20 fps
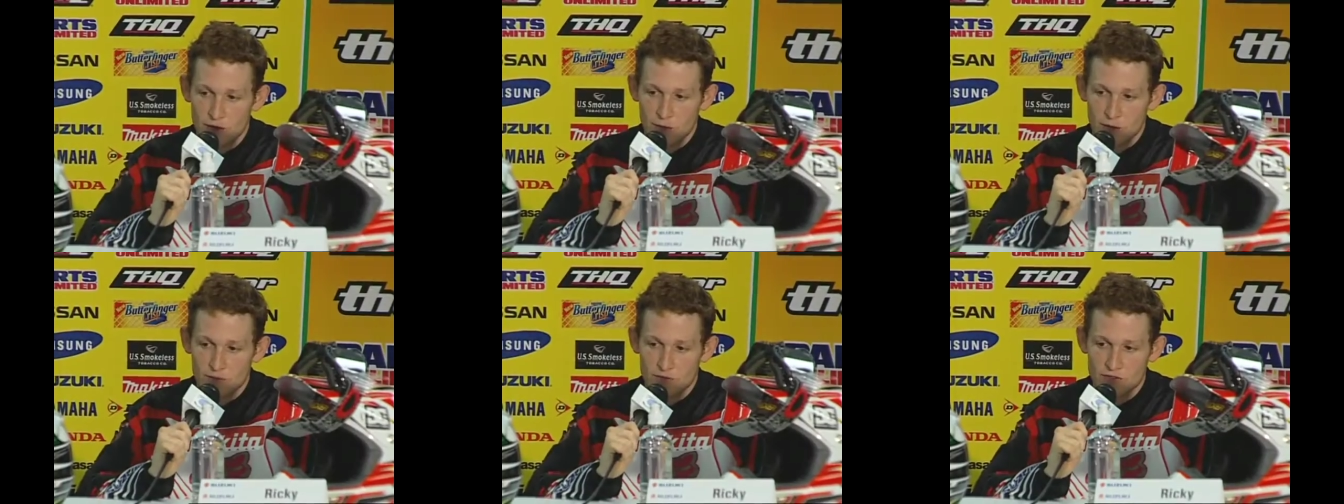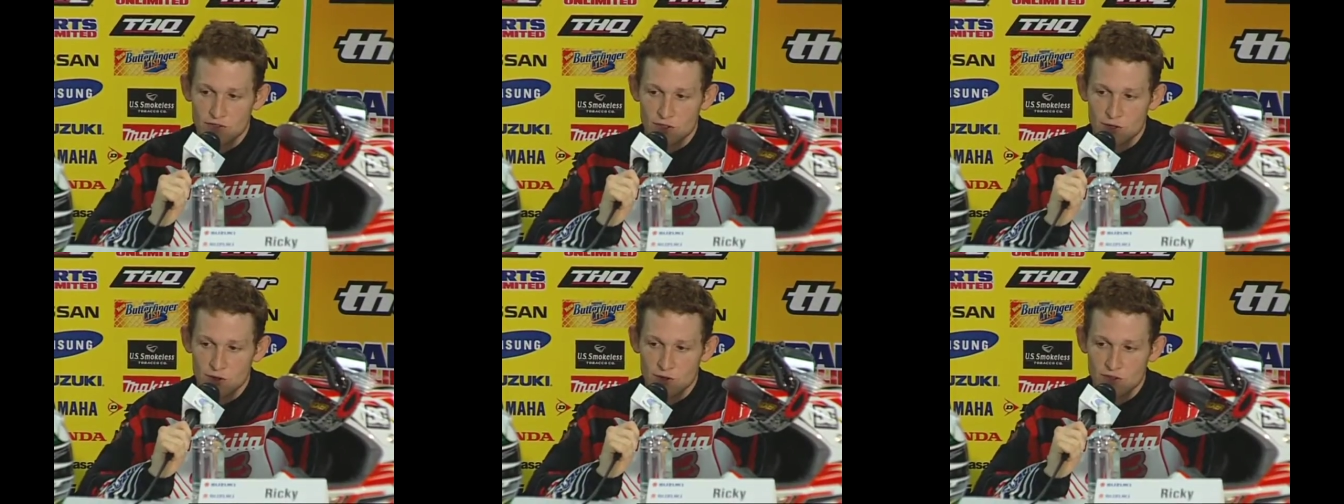him
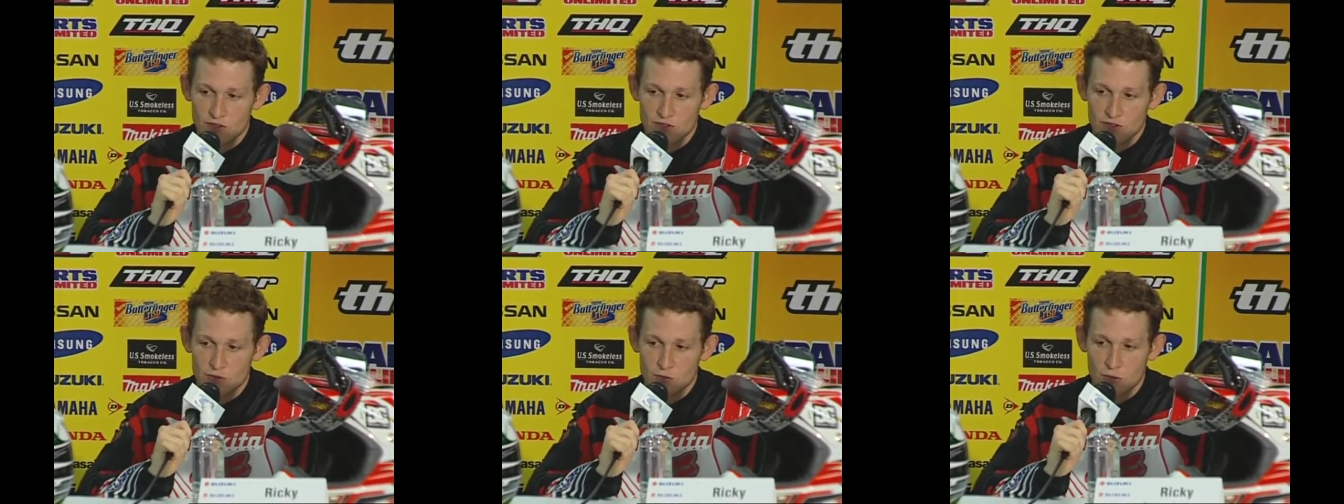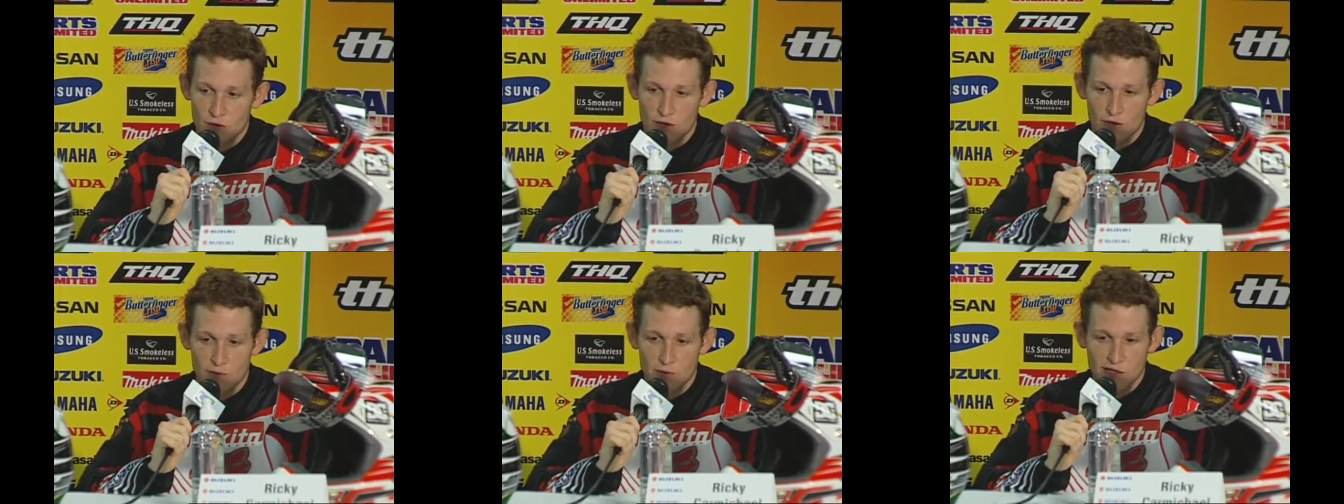seen him just
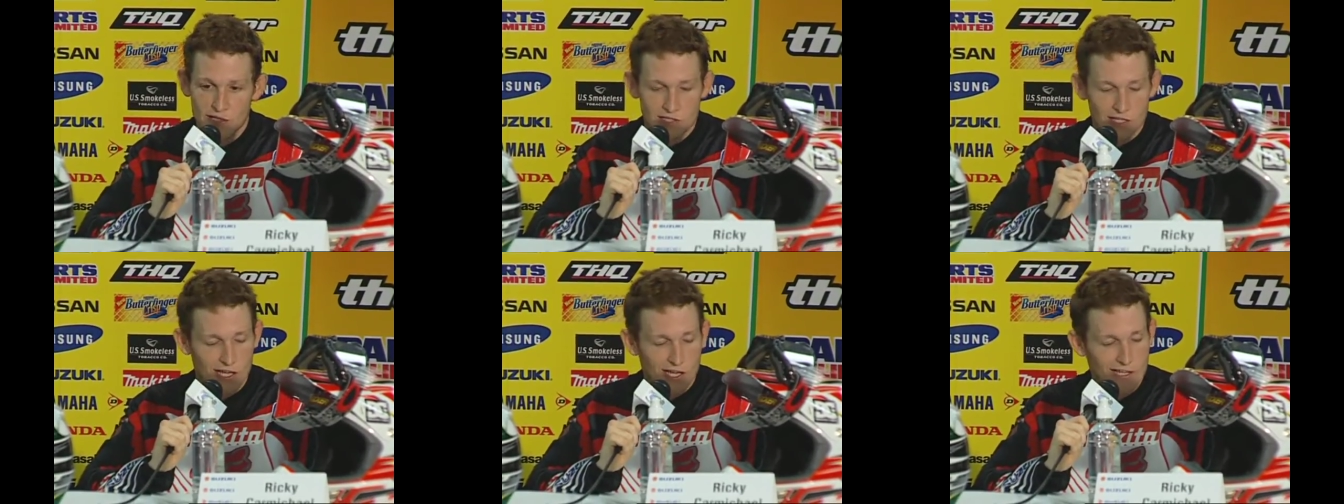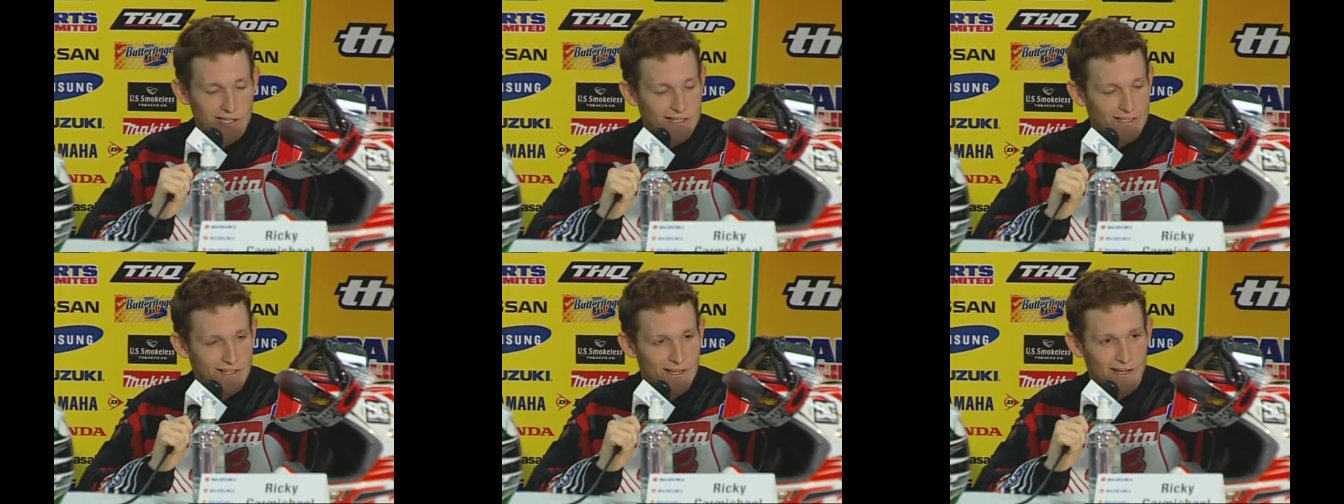pretty much
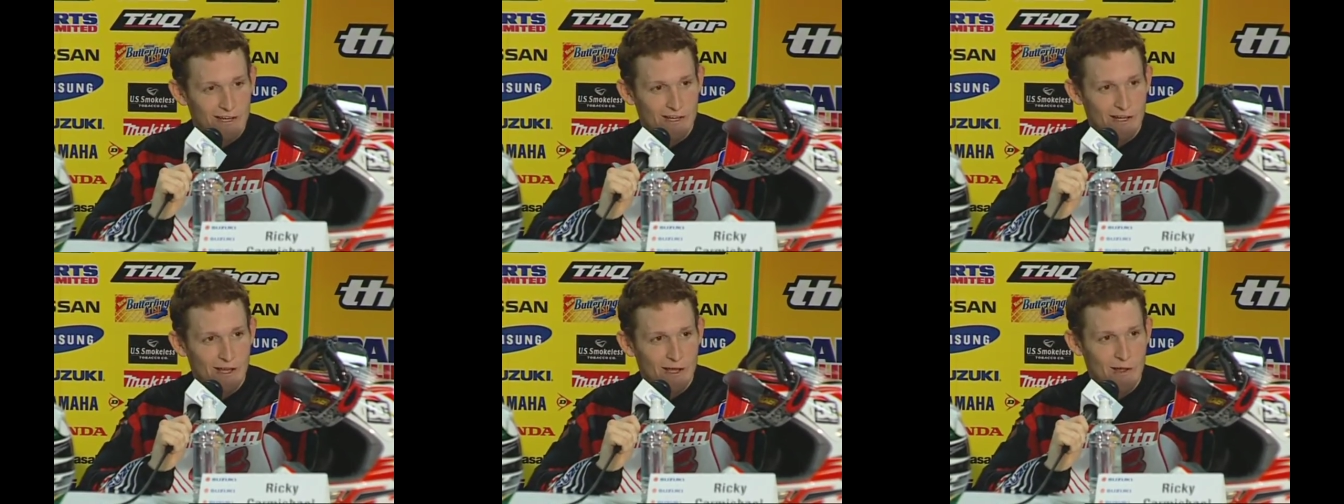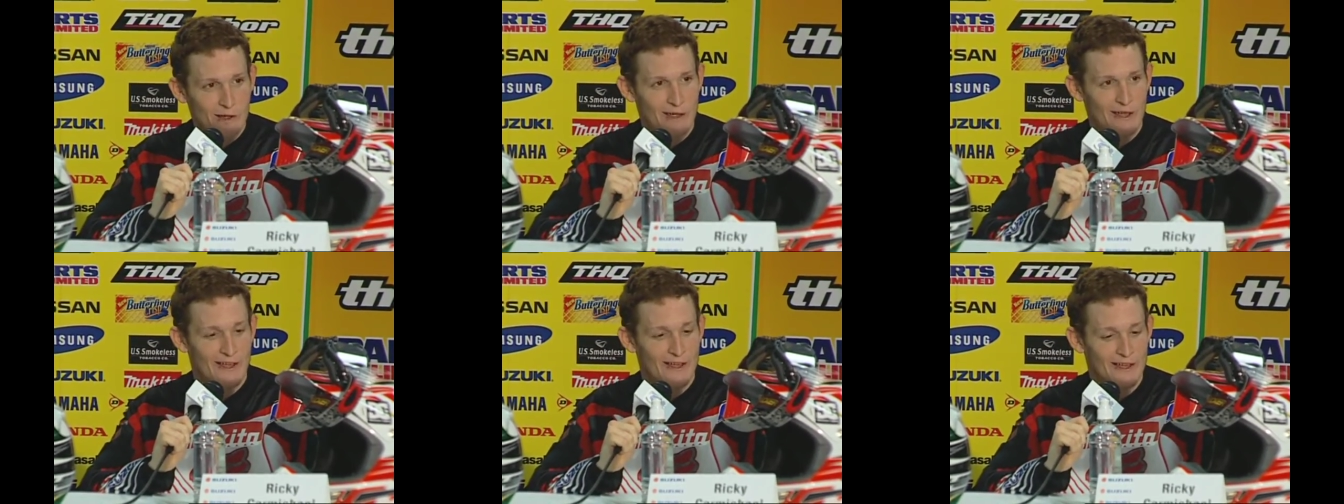laying there, and
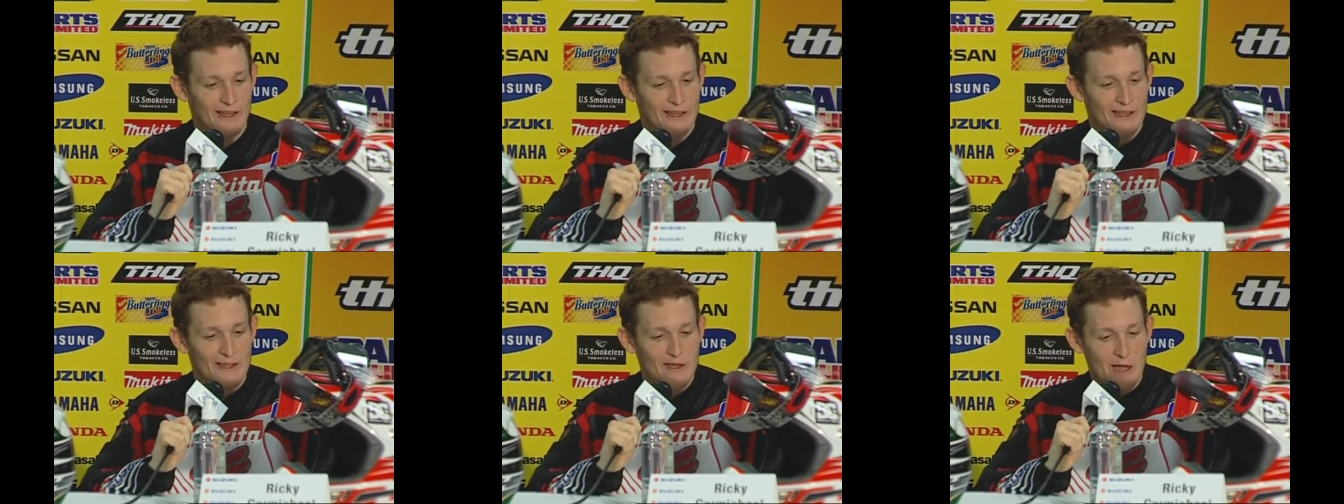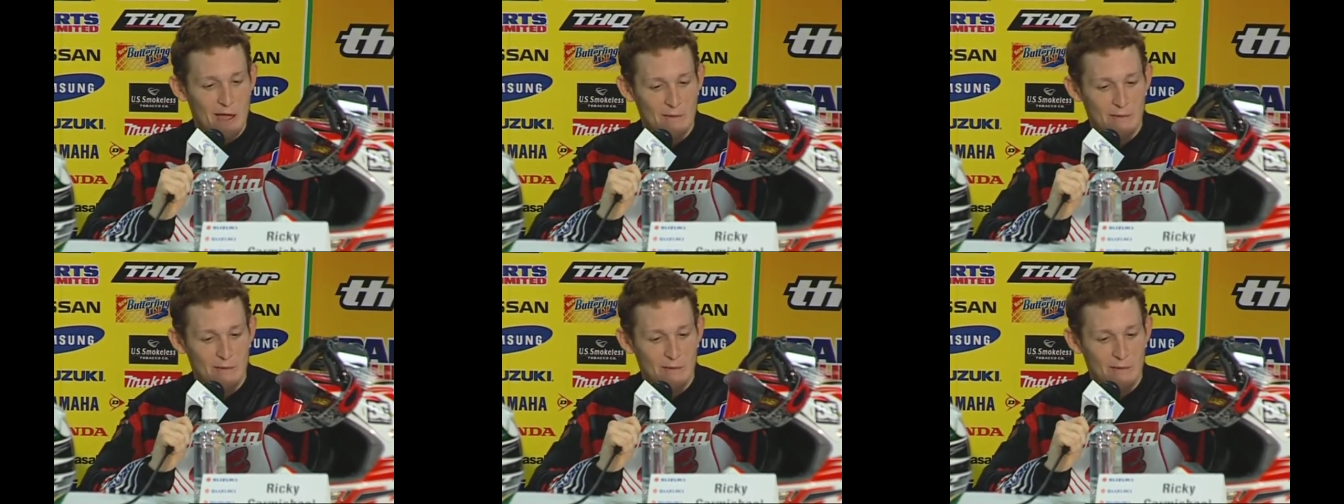I,